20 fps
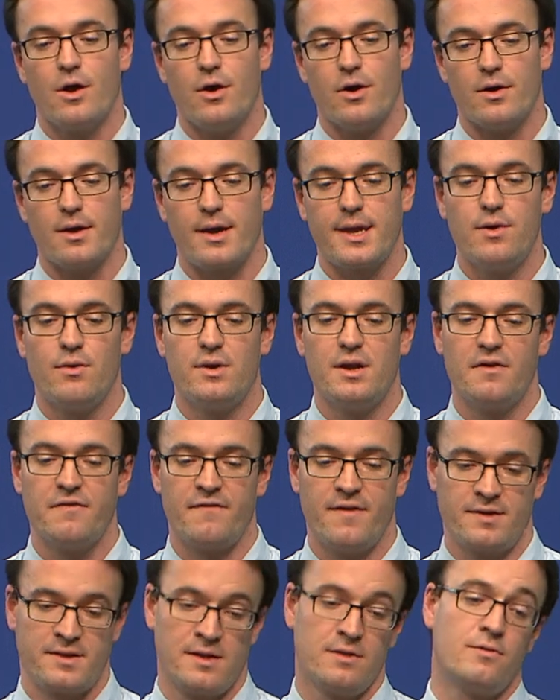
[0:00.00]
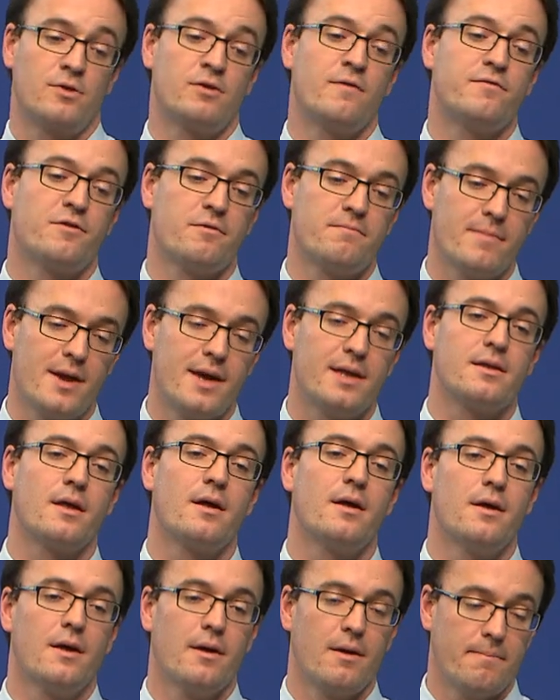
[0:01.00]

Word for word: uh, real effects, and one of the main